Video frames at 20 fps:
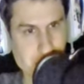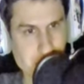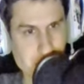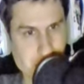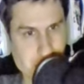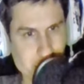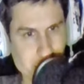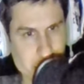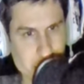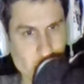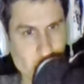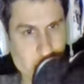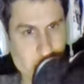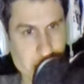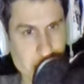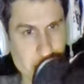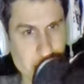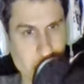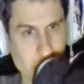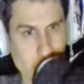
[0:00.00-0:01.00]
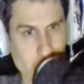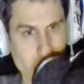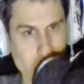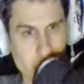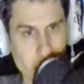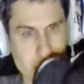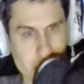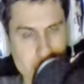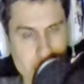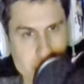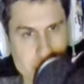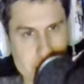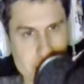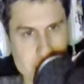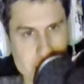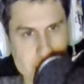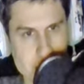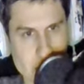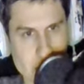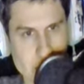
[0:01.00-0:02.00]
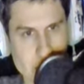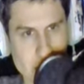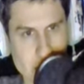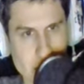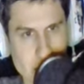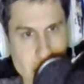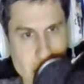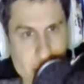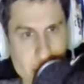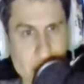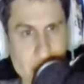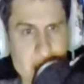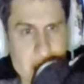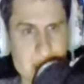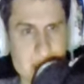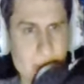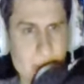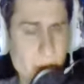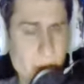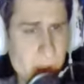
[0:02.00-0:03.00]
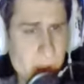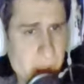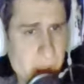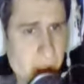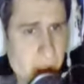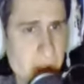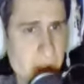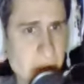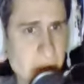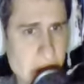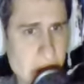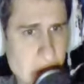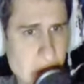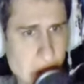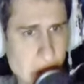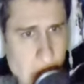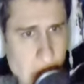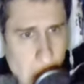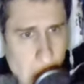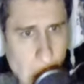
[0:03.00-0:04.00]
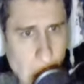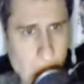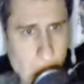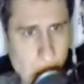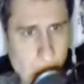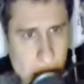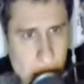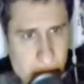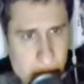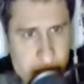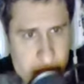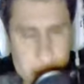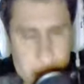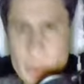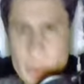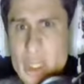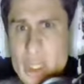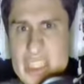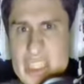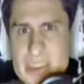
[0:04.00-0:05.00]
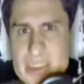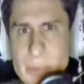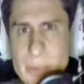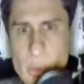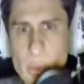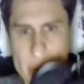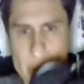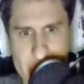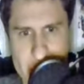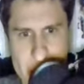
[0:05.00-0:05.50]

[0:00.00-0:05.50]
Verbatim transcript: Throw egg on him. Yeah, we're not smoking, guys. Guys, we're not smoking.